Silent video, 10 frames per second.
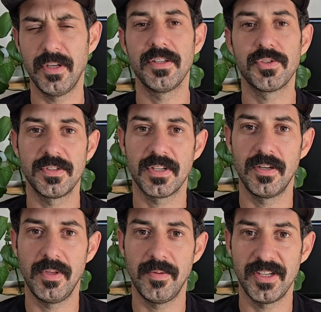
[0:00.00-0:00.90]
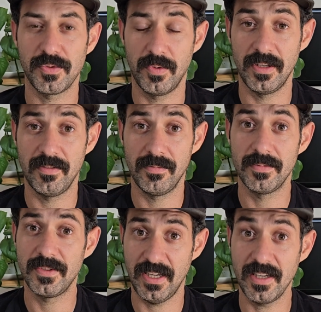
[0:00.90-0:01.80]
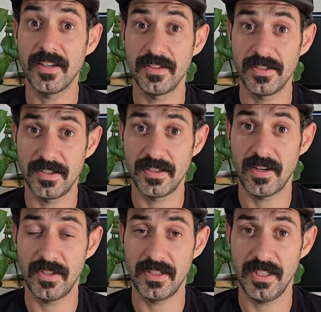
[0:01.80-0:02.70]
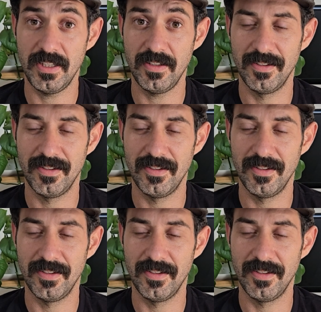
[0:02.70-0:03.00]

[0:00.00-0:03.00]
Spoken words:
this one's going to be the best one. Take 17.